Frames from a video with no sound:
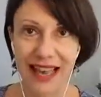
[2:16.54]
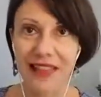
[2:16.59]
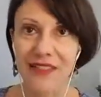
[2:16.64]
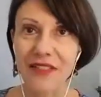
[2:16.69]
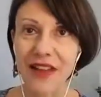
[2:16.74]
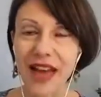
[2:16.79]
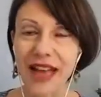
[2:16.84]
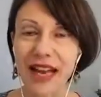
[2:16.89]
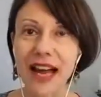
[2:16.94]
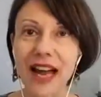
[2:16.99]

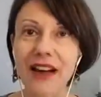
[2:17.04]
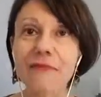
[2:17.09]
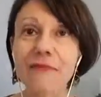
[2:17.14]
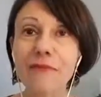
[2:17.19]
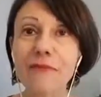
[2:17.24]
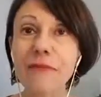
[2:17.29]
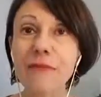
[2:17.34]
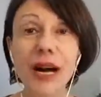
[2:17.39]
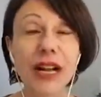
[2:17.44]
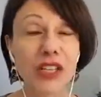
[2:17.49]
that have
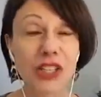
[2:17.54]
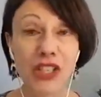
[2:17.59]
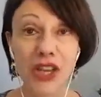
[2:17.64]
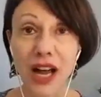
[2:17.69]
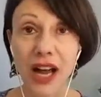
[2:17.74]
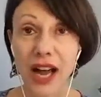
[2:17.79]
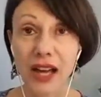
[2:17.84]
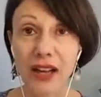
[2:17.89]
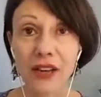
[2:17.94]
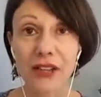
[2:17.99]
much
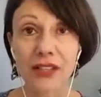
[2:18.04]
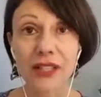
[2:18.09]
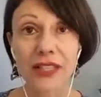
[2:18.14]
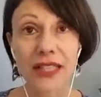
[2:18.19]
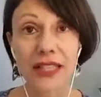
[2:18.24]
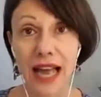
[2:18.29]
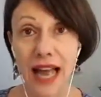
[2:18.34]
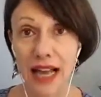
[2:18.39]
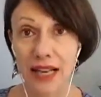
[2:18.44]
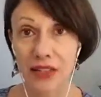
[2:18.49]
higher
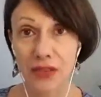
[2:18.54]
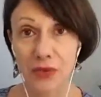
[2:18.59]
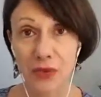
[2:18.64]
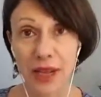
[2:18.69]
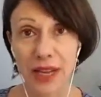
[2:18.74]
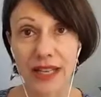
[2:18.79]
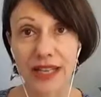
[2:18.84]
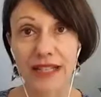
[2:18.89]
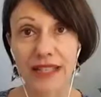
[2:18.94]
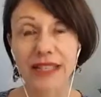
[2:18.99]
tax
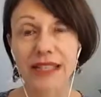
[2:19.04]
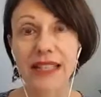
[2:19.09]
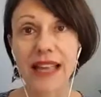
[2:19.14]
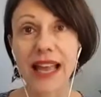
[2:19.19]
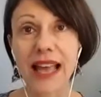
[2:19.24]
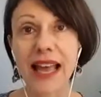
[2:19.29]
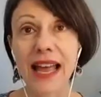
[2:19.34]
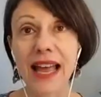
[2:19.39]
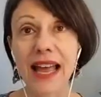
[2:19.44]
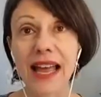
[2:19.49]
rates,
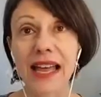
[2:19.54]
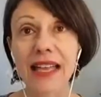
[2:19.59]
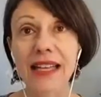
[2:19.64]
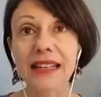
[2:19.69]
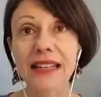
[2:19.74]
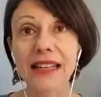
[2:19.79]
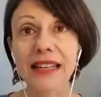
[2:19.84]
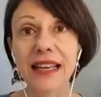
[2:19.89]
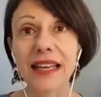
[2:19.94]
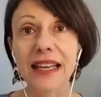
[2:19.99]
and
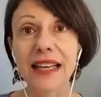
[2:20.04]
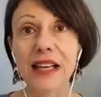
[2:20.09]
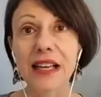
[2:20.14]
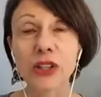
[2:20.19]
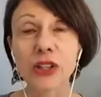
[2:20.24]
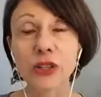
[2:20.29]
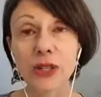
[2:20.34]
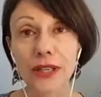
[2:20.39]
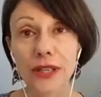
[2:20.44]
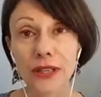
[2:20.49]

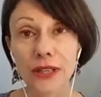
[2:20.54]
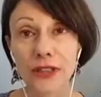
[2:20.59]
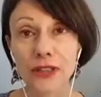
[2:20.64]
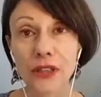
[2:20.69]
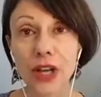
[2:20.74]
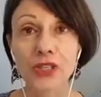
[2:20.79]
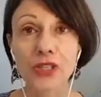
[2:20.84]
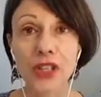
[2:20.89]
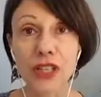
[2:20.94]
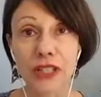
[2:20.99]
including
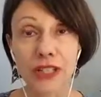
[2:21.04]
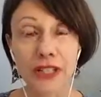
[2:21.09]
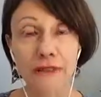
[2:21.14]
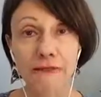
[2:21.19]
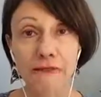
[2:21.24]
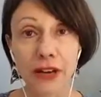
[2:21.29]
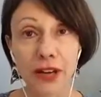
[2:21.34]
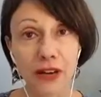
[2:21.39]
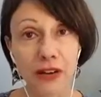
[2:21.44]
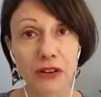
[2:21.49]
not just the
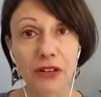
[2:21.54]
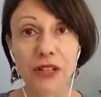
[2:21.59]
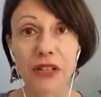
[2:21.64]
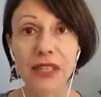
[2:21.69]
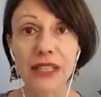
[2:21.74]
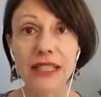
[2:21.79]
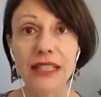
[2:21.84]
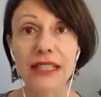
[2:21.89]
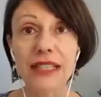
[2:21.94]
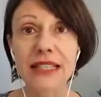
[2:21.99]
federal
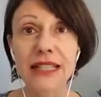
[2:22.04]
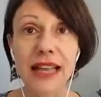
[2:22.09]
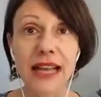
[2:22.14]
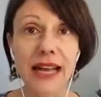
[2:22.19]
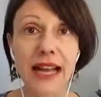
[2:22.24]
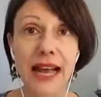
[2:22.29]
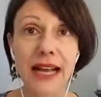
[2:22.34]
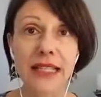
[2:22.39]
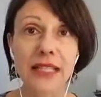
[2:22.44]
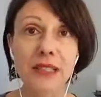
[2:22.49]
and the state
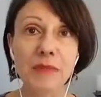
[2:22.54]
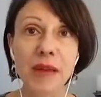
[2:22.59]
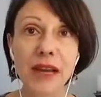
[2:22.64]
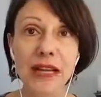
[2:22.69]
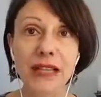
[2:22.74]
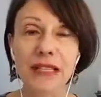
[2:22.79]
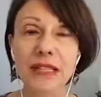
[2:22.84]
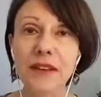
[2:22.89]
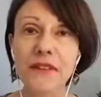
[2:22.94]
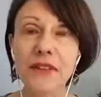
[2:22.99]

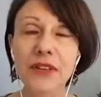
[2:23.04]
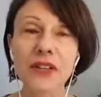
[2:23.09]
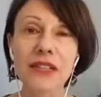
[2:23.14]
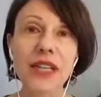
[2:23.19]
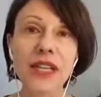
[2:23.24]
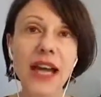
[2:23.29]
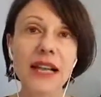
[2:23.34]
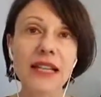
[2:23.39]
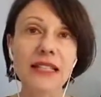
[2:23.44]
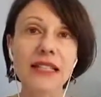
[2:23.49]
aspects of their
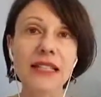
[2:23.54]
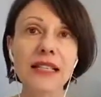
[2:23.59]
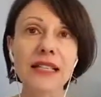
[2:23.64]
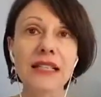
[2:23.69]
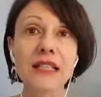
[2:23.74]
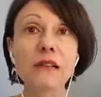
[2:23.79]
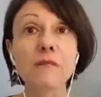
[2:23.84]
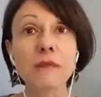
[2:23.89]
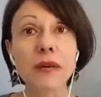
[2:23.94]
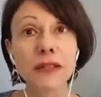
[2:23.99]
tax
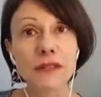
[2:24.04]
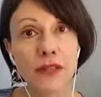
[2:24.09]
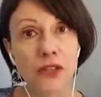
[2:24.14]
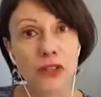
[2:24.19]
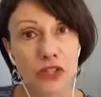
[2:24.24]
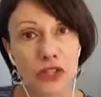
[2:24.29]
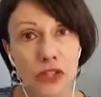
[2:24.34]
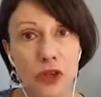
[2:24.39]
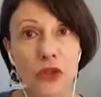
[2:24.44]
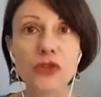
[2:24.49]
system, but their
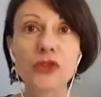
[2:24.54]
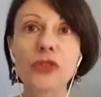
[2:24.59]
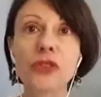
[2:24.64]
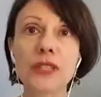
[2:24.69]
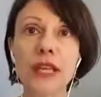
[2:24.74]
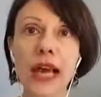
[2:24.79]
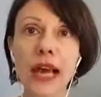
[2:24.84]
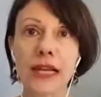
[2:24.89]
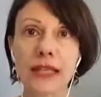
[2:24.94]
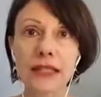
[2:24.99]
social
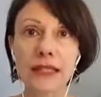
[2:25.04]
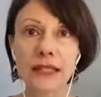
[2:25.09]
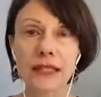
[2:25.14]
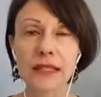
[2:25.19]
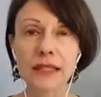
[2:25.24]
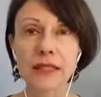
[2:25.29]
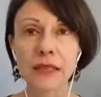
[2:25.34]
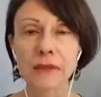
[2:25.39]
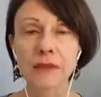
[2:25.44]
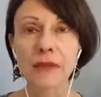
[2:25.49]
tax
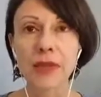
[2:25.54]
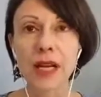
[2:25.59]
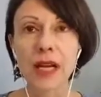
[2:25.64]
system.